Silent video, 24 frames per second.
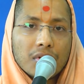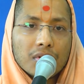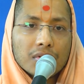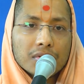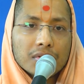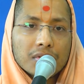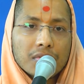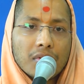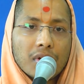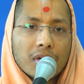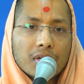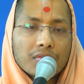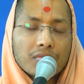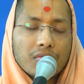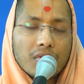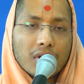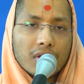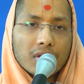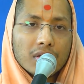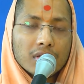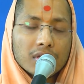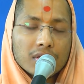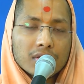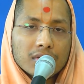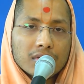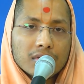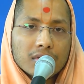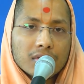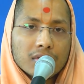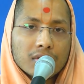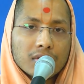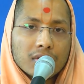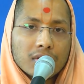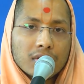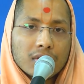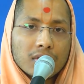seva to others.
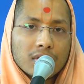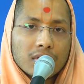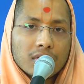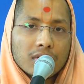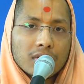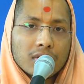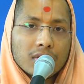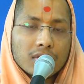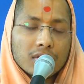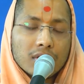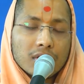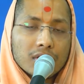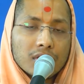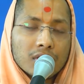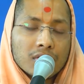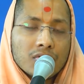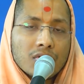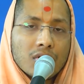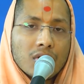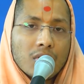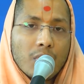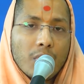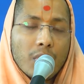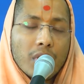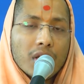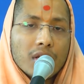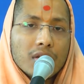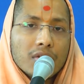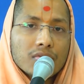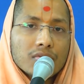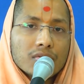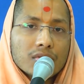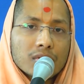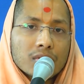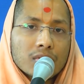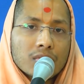This is your way
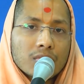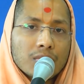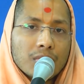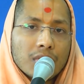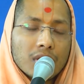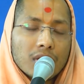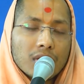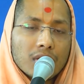to serve me.